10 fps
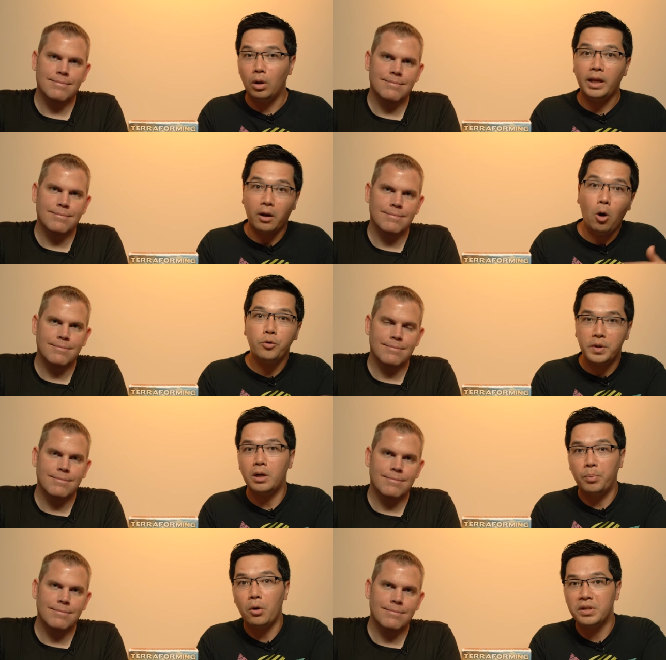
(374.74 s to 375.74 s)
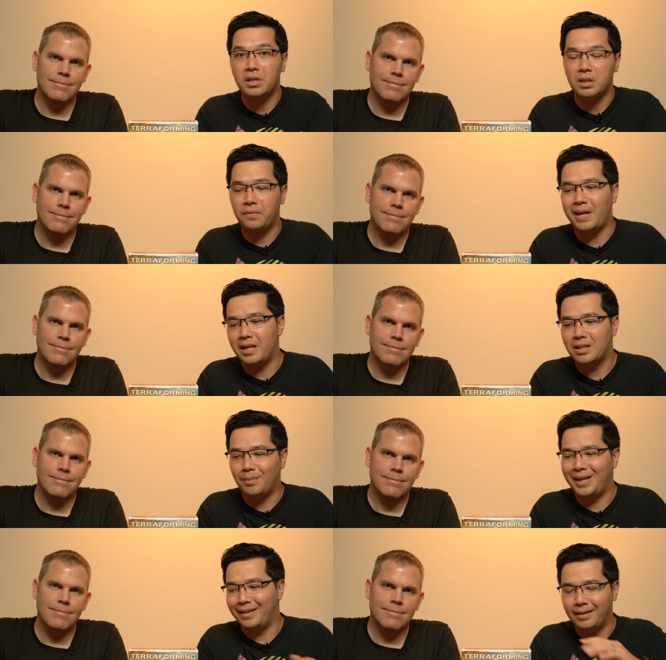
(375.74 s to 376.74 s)
Speaker 1: like, oh, you get a bonus this phase. And
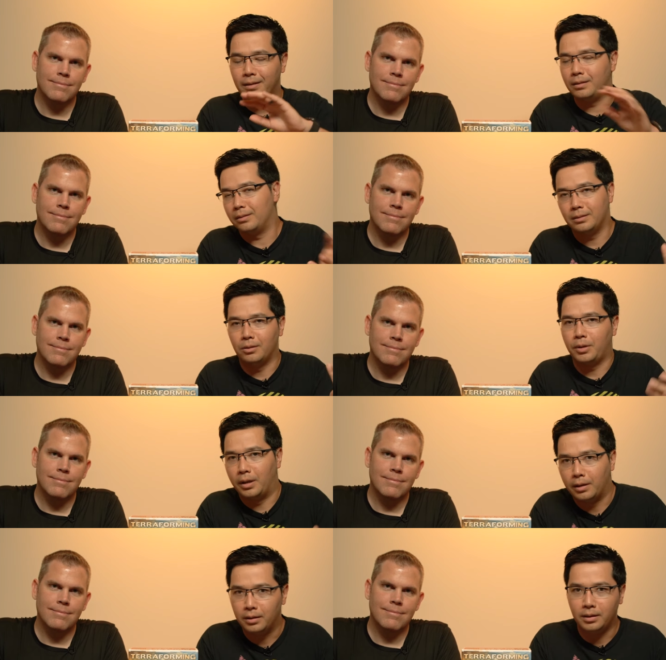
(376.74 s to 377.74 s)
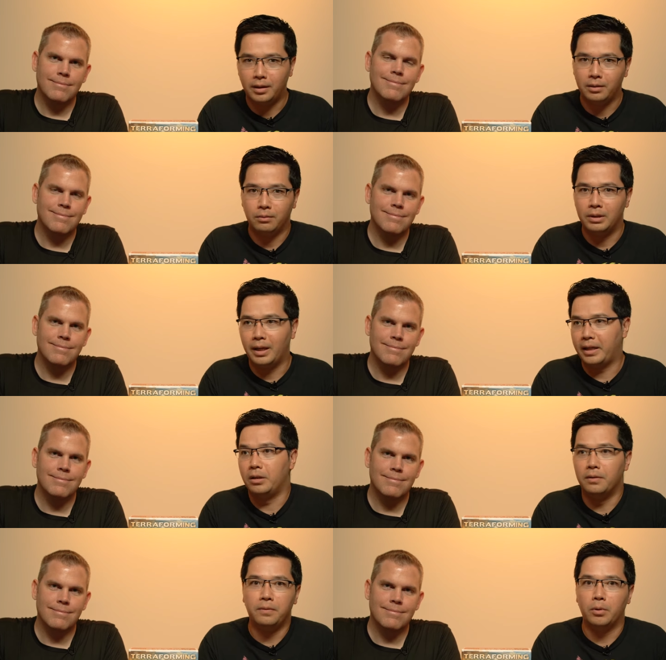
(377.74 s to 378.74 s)
I'm like, yeah, okay, I didn't, re I
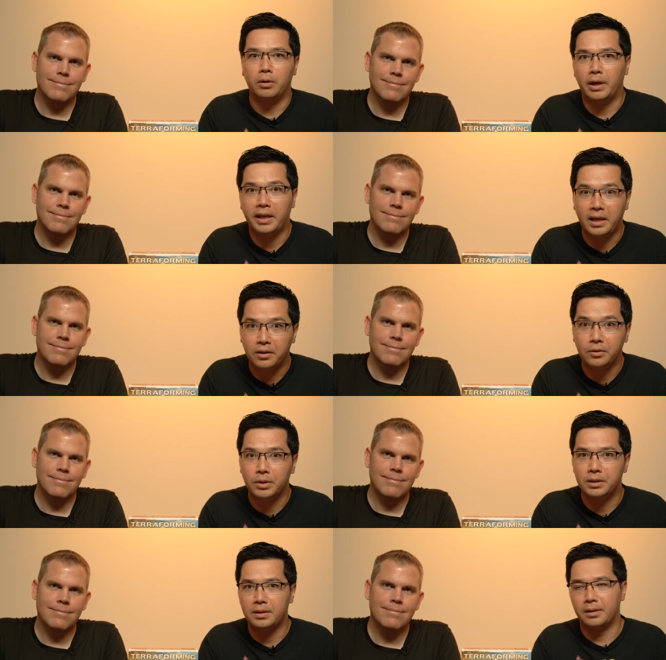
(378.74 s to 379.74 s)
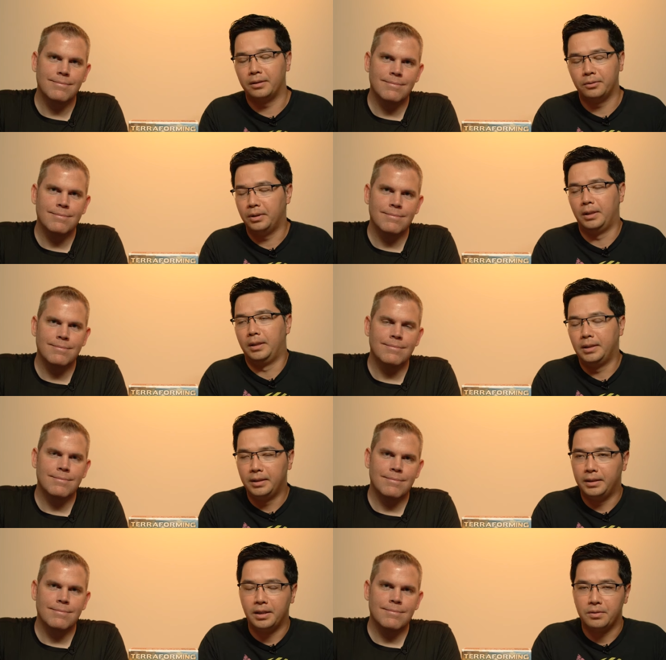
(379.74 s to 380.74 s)
couldn't afford it, or I can't do it, so
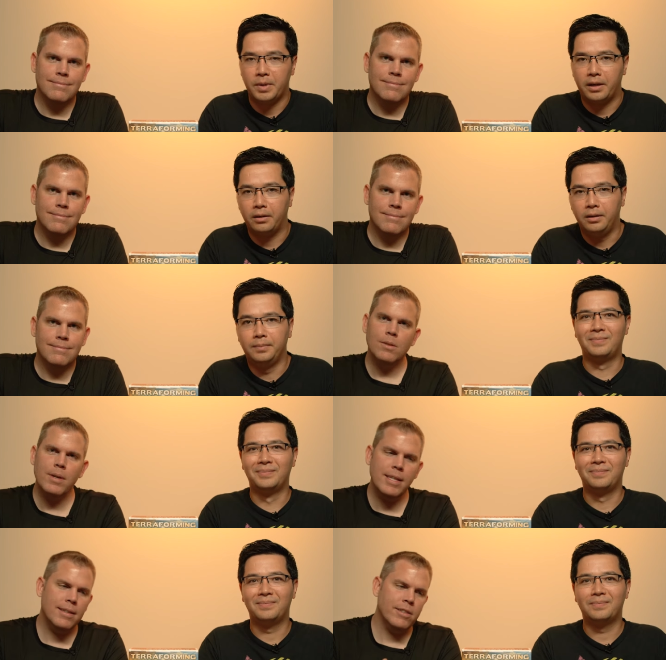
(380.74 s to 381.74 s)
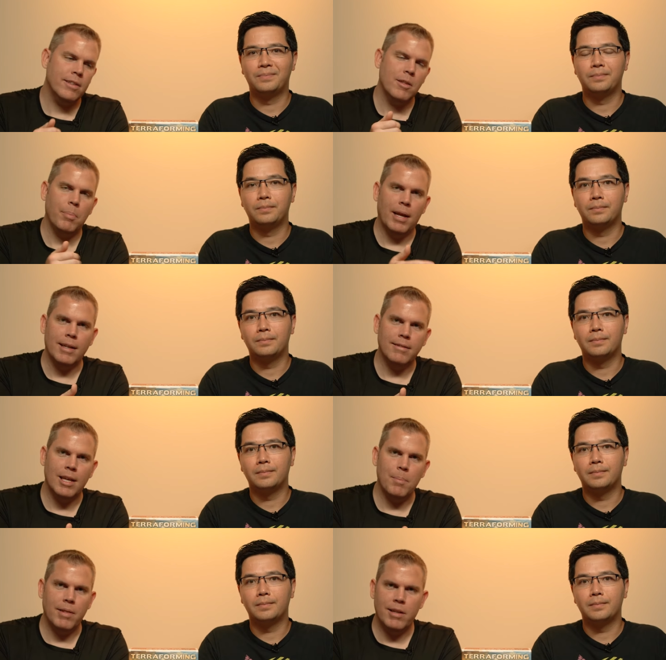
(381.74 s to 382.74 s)
Speaker 2: it doesn't matter. With the addition of the planning
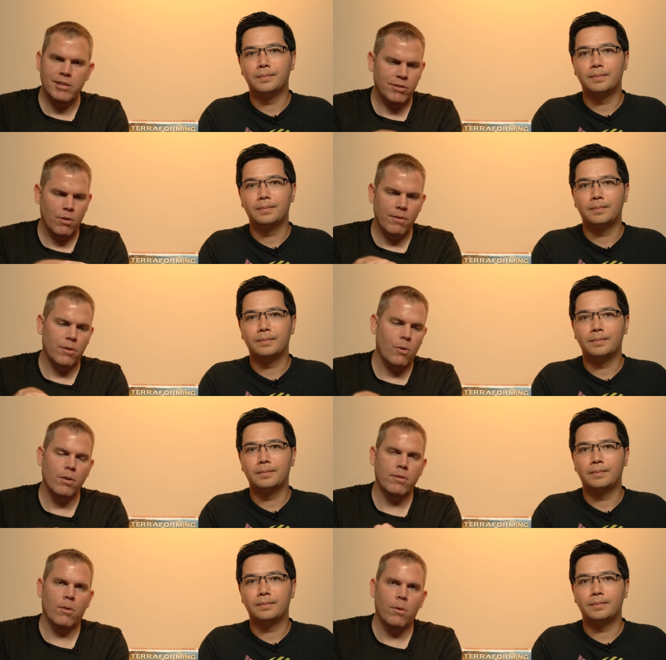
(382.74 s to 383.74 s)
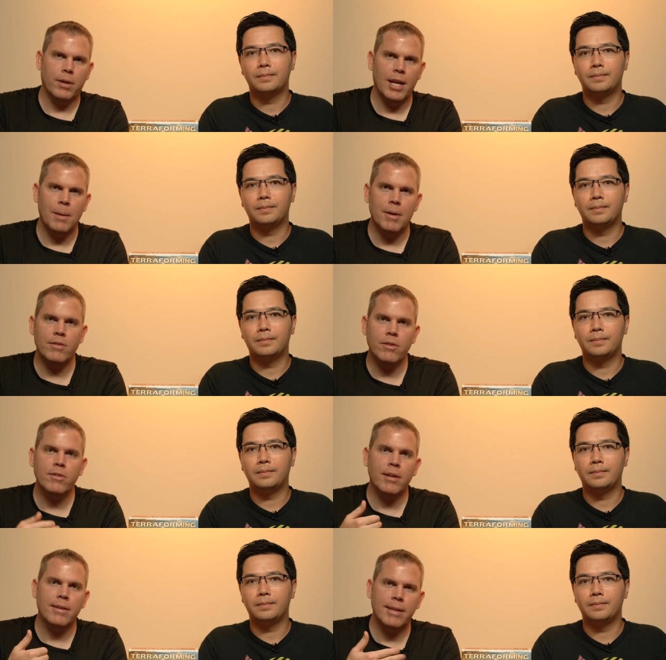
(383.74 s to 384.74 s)
step, and then just over the course of the whole game, it
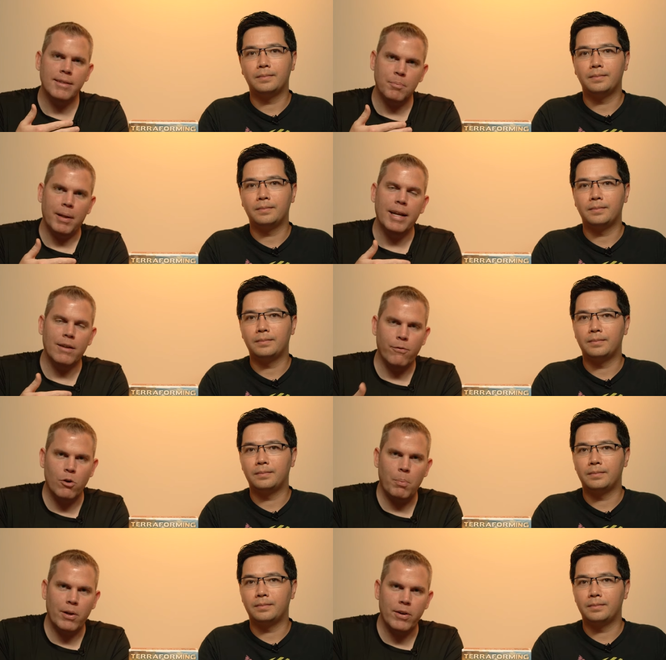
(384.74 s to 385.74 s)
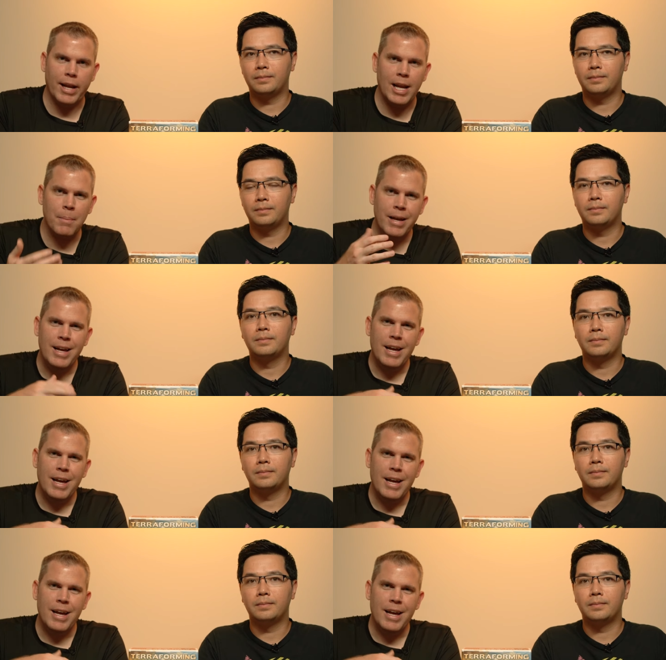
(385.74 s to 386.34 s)
still took us playing a four-player game